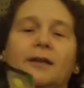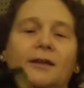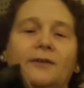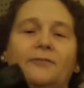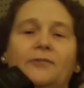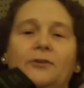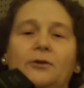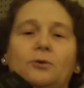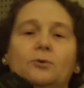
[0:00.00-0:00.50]

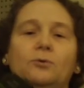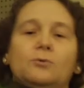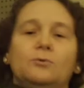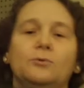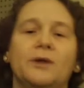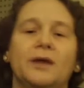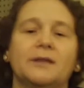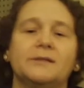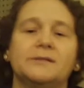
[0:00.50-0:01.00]
If
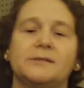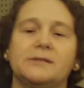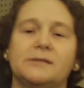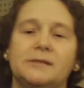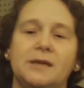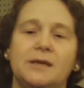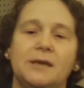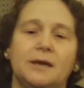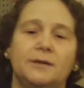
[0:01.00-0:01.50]
you can
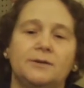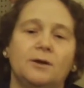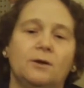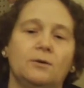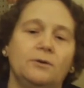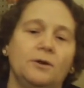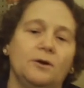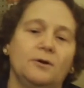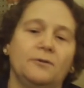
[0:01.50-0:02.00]
see, I
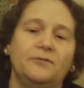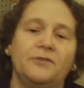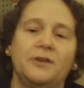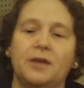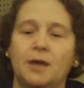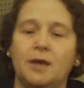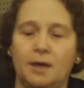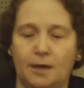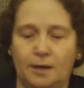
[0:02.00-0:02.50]
don't know if you
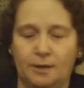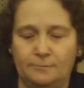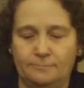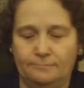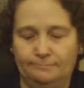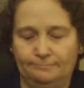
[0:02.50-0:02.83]
can.